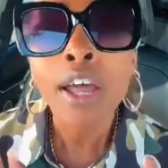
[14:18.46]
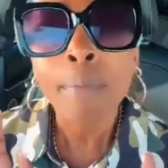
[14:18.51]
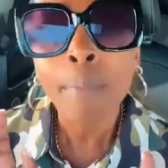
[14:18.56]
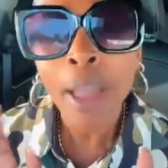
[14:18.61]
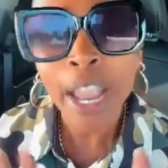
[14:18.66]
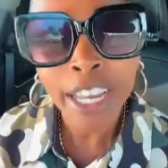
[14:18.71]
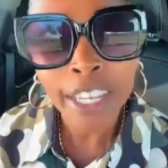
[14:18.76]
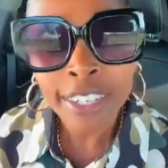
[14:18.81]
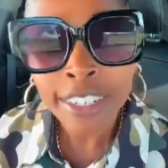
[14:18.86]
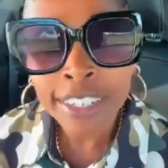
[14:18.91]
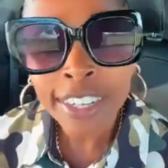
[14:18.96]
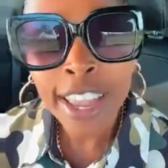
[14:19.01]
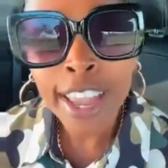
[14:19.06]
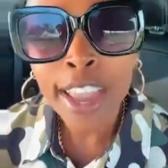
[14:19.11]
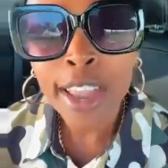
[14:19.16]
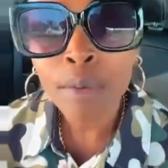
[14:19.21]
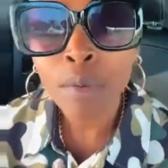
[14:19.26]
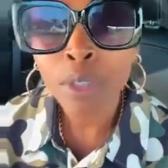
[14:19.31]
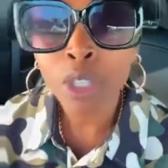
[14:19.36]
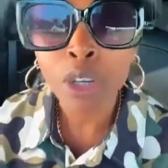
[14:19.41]
back in the
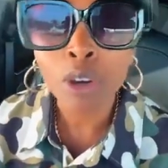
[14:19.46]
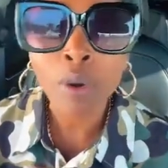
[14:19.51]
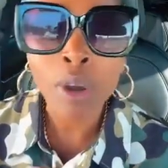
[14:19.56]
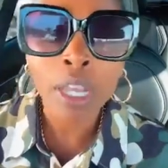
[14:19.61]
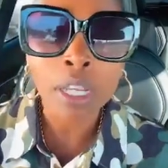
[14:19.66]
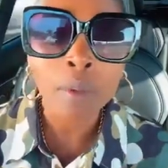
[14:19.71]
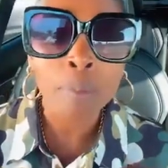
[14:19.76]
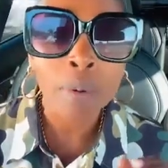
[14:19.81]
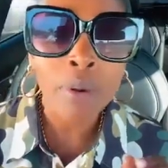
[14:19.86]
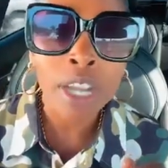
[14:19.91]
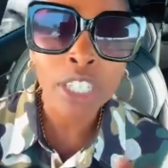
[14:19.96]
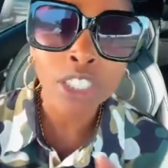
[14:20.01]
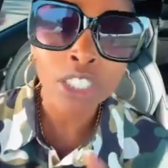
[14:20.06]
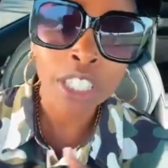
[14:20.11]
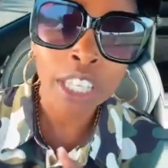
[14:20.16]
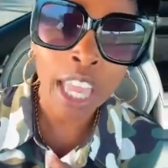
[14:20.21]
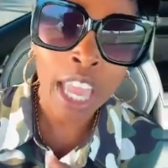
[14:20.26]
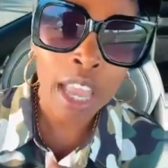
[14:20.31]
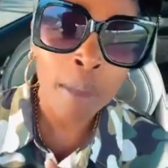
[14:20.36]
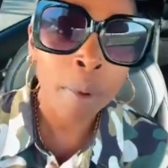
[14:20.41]
day, when the Great
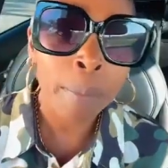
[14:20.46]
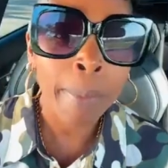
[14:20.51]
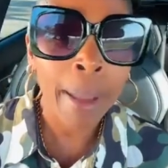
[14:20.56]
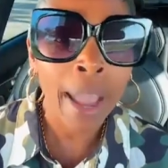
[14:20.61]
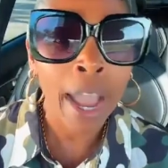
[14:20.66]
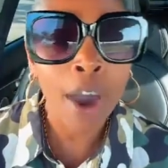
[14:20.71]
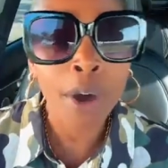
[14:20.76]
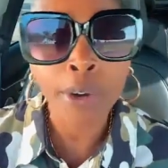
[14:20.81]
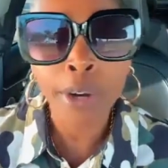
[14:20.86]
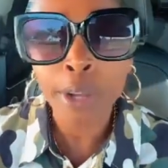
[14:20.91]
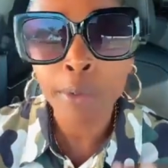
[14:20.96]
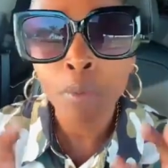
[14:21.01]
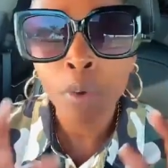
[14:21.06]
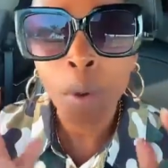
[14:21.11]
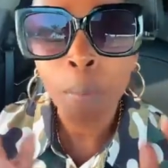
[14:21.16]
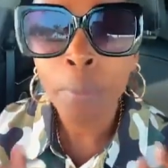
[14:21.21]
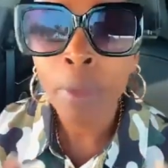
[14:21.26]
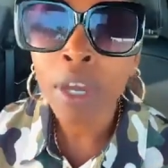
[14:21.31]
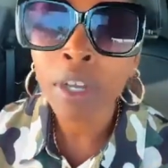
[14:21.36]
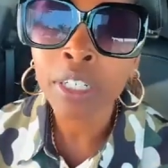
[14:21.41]
Depression came about, and
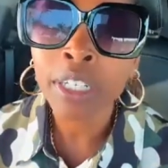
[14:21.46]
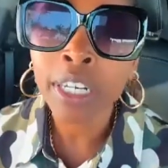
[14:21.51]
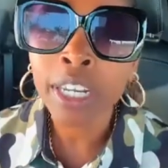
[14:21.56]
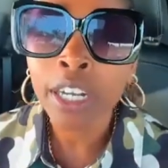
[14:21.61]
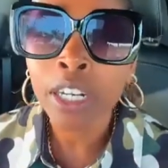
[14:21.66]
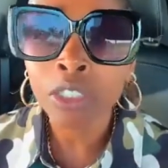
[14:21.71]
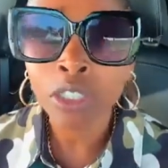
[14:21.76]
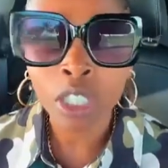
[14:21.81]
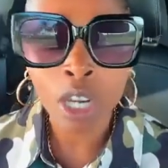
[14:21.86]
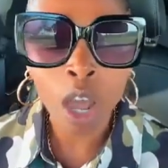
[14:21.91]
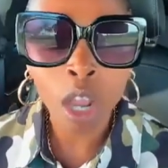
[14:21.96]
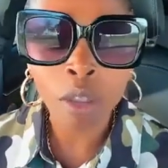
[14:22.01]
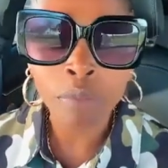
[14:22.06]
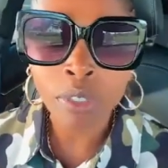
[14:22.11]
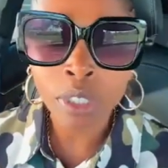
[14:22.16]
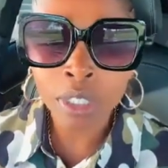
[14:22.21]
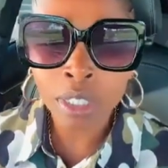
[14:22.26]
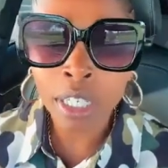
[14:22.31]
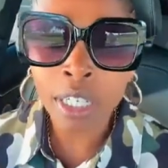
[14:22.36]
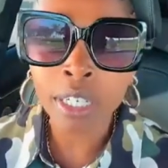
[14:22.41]
were millionaires, and all of
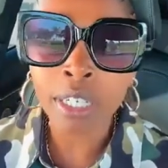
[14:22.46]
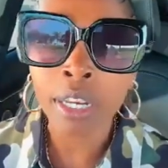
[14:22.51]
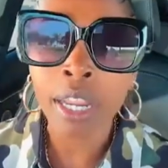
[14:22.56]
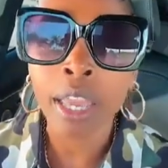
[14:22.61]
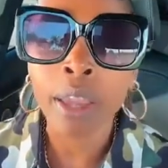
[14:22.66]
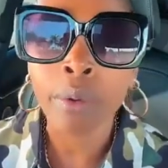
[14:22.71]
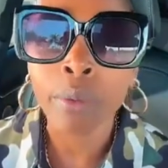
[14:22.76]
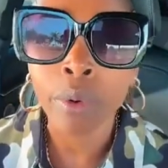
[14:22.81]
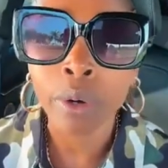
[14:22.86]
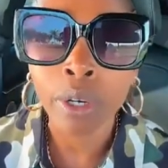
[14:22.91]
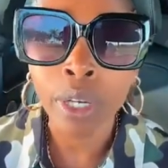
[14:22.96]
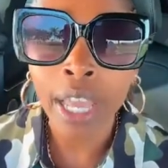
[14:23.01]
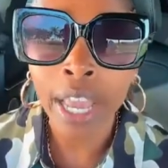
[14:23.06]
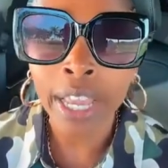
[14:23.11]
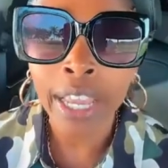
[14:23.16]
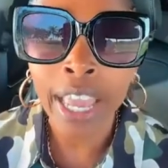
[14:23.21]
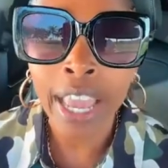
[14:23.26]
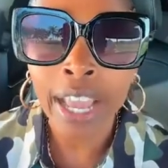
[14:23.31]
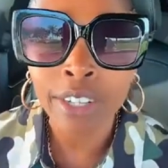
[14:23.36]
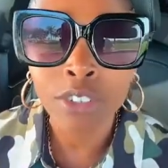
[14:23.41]
a sudden they were
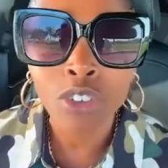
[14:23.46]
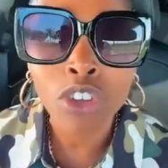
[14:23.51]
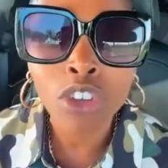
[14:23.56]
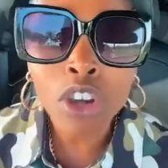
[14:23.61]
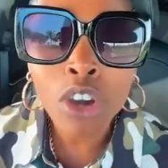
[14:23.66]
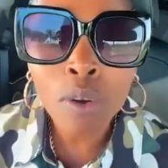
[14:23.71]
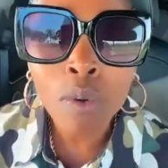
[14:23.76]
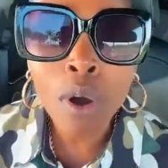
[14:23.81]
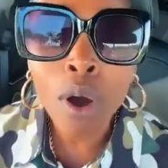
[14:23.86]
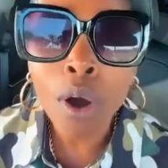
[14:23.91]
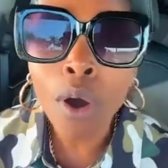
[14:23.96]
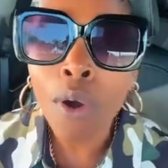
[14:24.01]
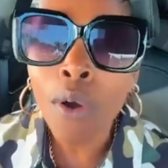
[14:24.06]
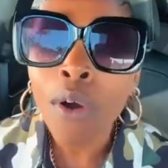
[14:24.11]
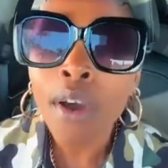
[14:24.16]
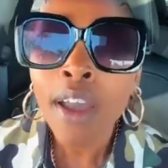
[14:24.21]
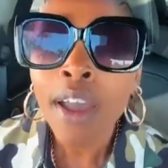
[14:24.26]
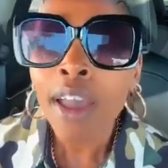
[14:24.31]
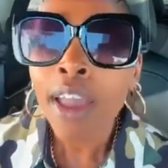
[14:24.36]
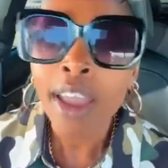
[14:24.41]
like at
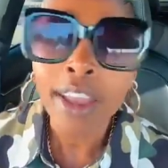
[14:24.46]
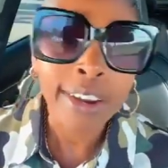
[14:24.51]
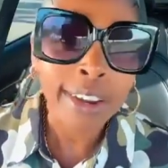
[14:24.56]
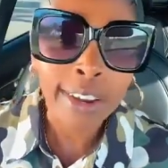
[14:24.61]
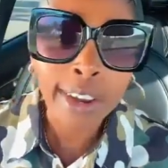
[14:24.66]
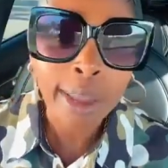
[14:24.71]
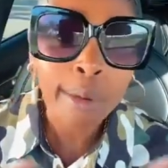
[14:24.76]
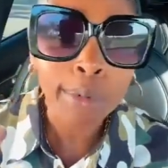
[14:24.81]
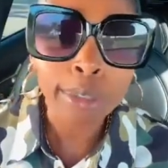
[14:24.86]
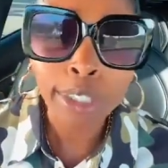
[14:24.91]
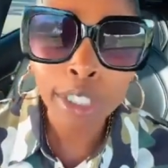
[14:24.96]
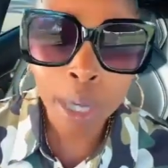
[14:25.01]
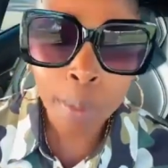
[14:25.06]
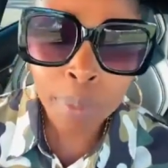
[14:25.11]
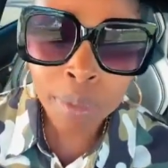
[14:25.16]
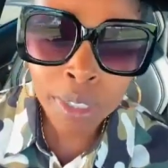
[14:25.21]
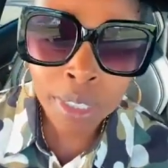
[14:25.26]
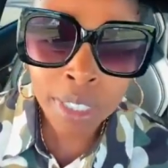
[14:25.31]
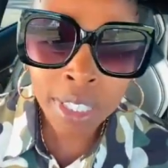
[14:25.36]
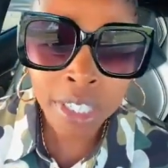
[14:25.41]
zero, and then they were
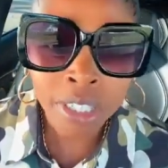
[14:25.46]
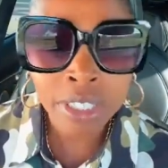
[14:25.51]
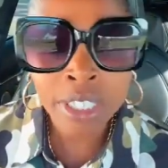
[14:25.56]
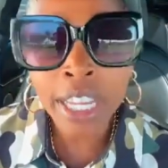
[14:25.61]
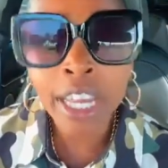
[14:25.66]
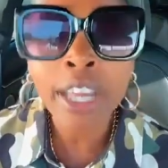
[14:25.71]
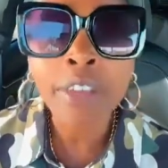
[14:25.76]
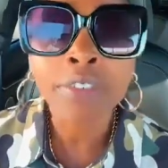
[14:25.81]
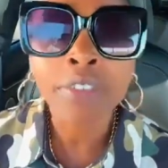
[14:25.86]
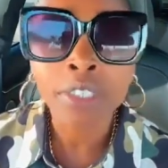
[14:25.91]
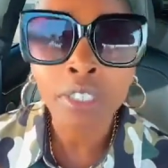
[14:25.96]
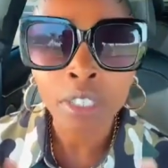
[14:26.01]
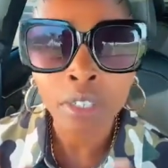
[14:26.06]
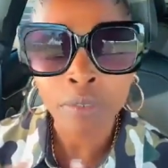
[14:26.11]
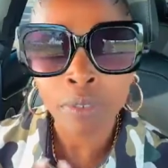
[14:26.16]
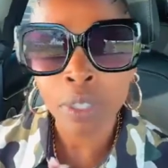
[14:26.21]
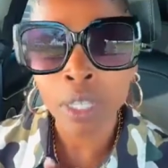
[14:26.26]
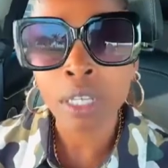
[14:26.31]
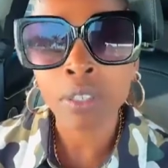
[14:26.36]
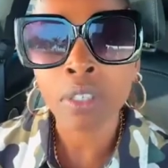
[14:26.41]
jumping to their deaths and
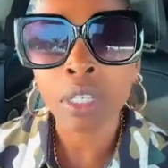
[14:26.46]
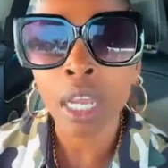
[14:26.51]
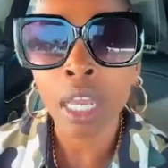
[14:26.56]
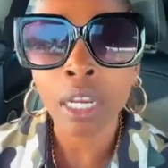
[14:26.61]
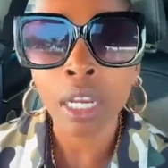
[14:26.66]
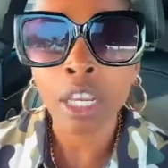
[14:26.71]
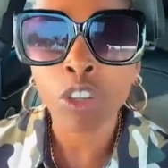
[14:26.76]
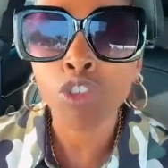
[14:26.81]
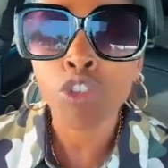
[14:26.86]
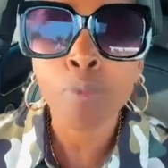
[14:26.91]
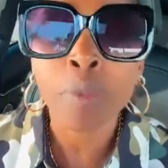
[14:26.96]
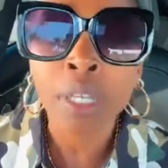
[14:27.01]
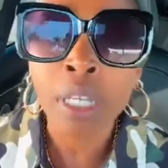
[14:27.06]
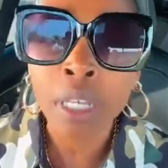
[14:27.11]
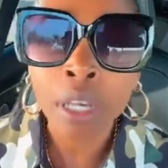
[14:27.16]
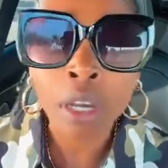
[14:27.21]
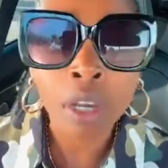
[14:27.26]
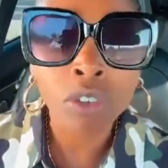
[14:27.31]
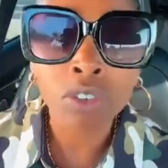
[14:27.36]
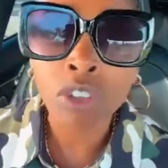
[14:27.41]
different things of that nature,
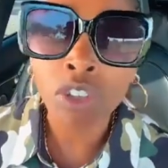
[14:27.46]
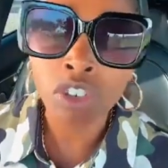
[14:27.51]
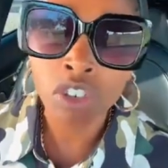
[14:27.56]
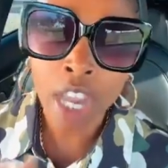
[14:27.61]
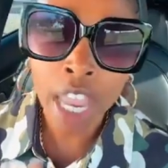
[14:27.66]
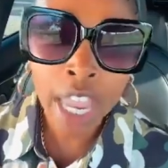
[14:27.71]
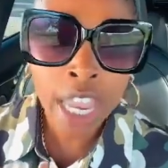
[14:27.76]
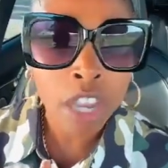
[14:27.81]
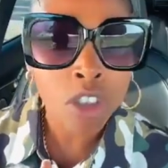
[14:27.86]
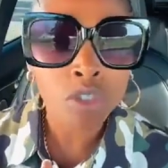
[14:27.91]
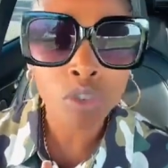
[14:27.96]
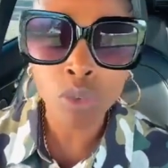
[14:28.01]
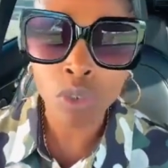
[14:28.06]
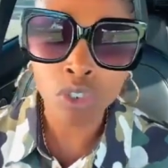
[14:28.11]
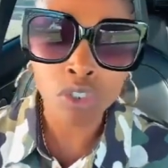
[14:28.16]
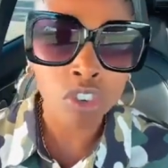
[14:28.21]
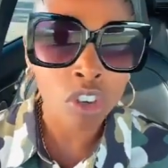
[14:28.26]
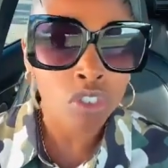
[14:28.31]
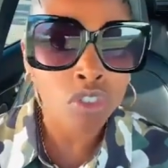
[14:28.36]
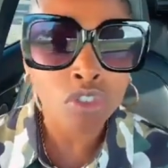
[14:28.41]
because the change
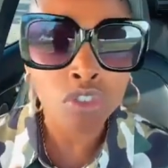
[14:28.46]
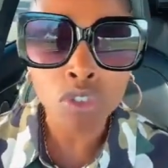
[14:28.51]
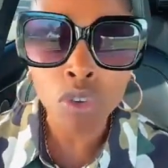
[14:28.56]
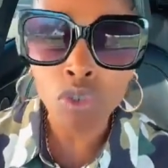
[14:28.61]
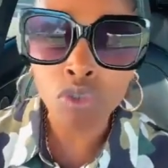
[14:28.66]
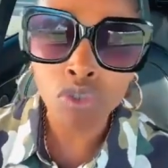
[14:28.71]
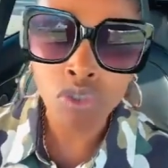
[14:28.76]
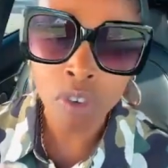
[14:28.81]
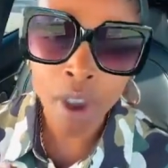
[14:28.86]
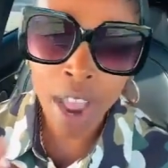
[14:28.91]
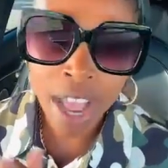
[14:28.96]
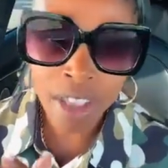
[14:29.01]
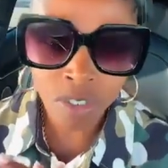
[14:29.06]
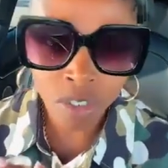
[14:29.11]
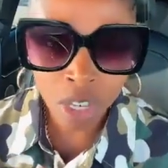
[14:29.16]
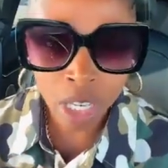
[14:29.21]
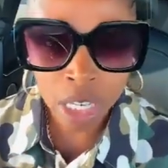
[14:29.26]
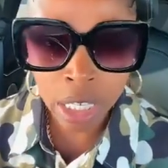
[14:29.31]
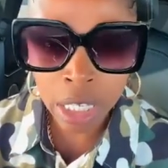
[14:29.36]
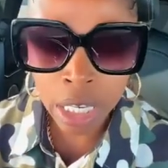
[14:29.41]
was just so
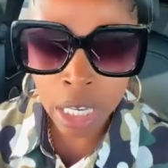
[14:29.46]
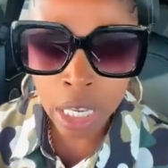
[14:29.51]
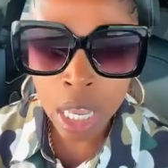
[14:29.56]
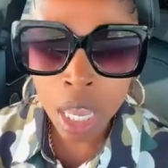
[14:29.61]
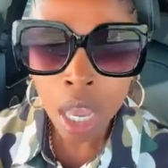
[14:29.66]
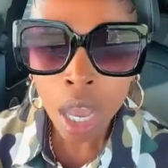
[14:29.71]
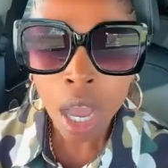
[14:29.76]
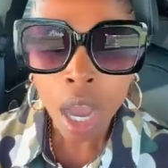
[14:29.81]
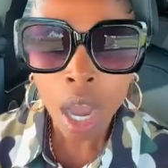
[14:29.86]
drastically